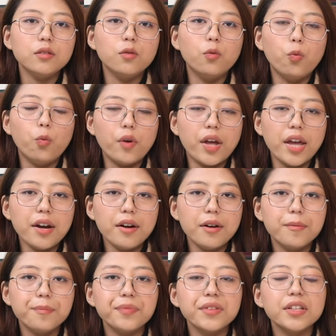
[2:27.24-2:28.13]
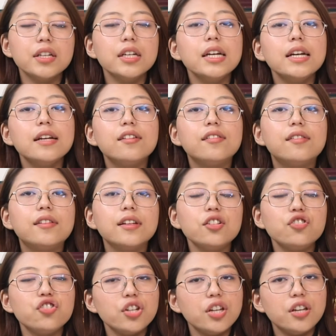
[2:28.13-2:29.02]
Where
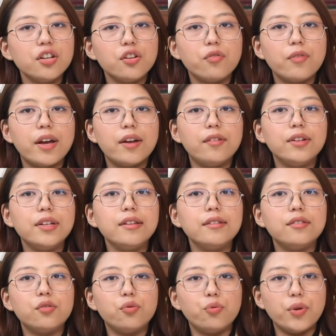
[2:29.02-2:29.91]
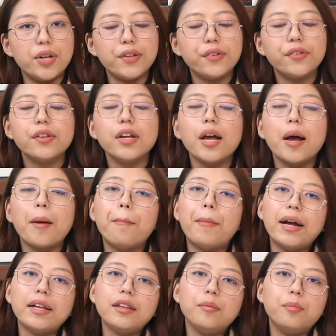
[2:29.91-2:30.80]
such an inquiry is raised
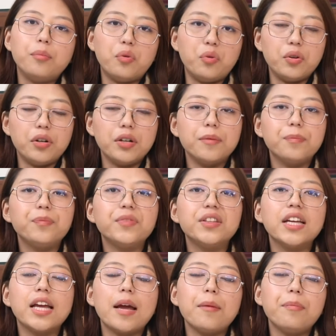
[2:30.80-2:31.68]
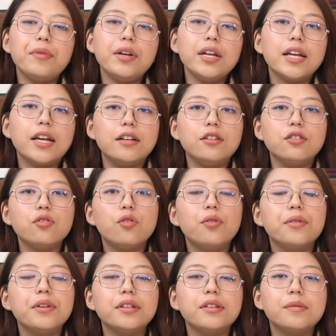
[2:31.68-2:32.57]
by the board, the applicant
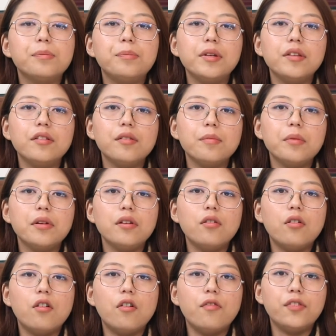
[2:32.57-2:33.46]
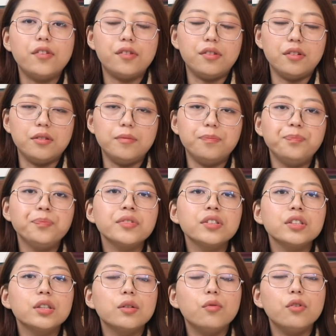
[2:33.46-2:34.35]
or its principal officer
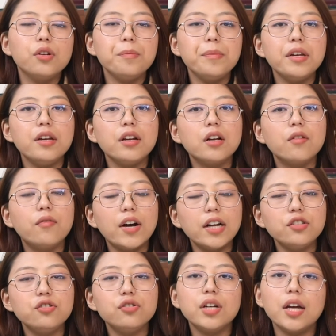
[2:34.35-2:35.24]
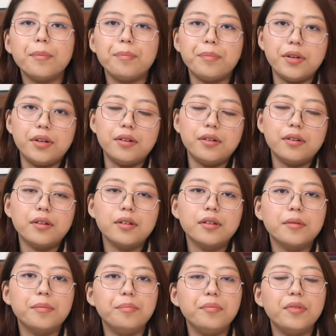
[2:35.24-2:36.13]
would be required to appear
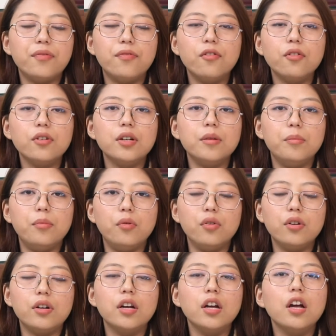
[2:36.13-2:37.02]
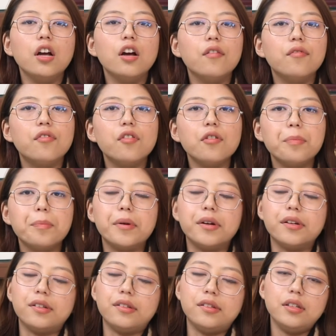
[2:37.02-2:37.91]
before the board for
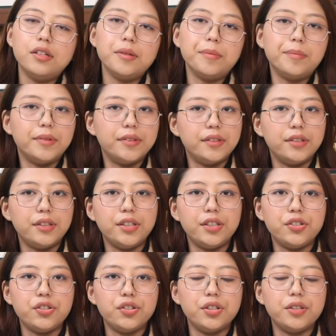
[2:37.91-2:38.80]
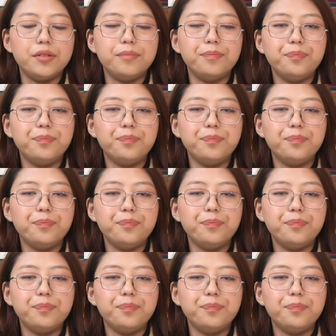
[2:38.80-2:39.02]
personal representation.